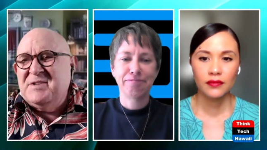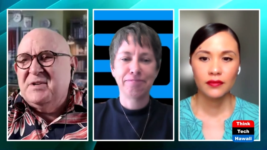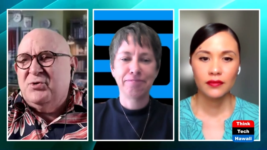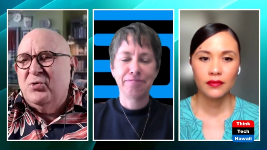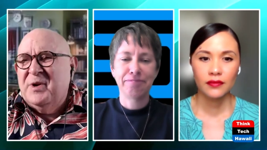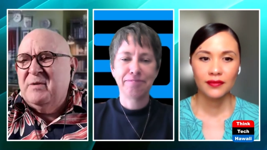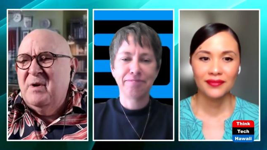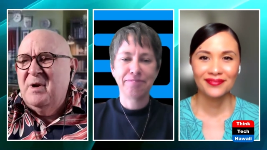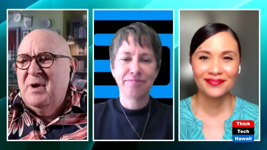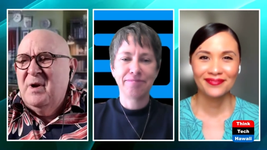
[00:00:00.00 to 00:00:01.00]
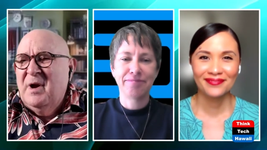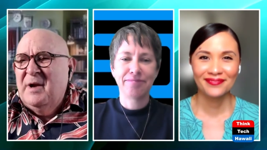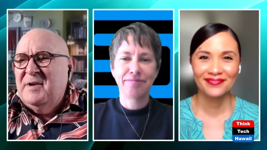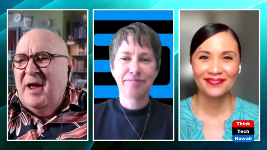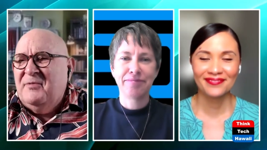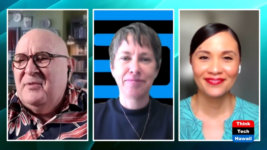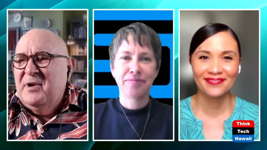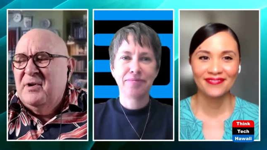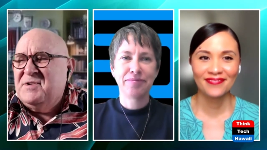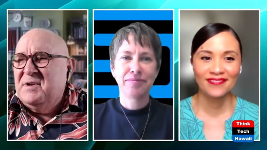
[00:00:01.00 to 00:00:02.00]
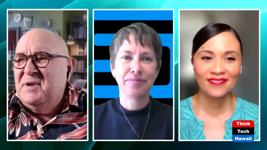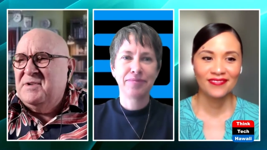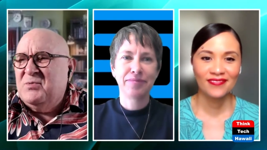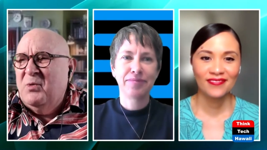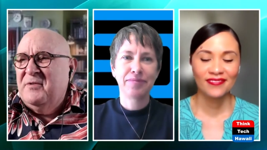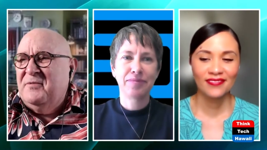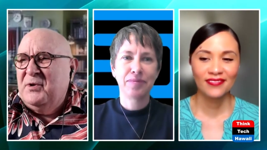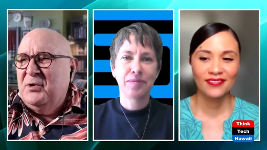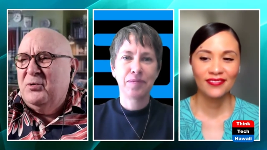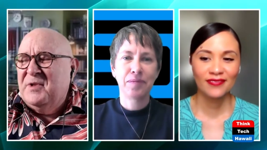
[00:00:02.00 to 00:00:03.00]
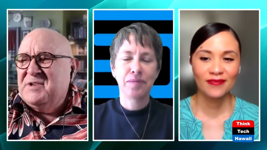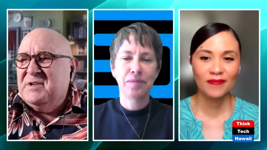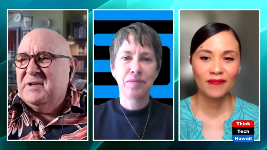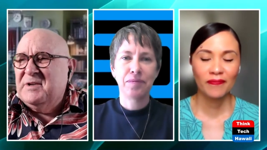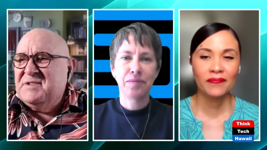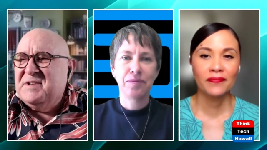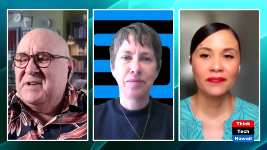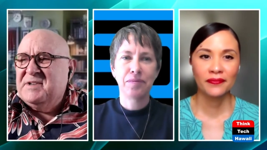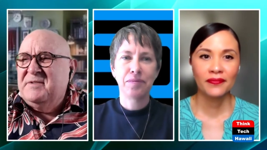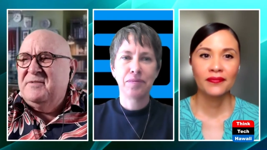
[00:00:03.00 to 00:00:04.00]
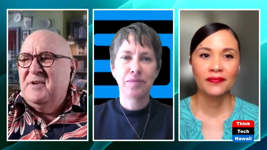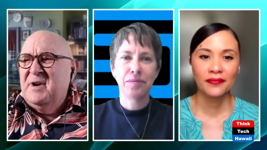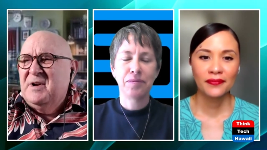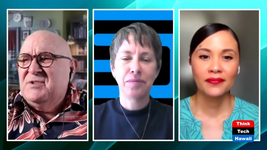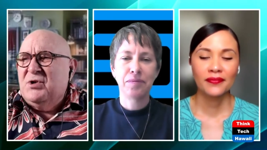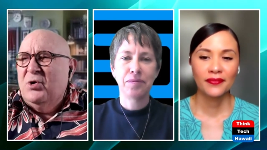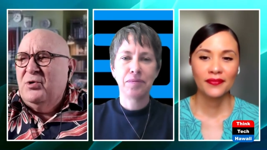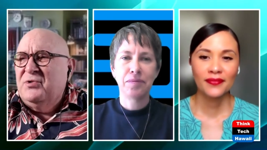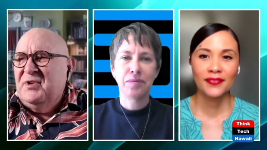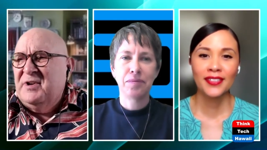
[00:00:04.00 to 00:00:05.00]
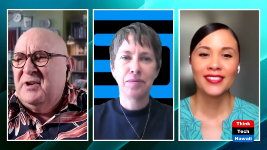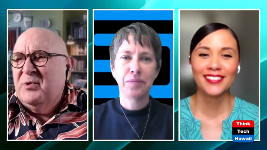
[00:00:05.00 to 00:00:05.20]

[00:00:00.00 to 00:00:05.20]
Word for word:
Speaker 1: are doing. And Daphne, here's one for you that's a little sensitive. So you're dealing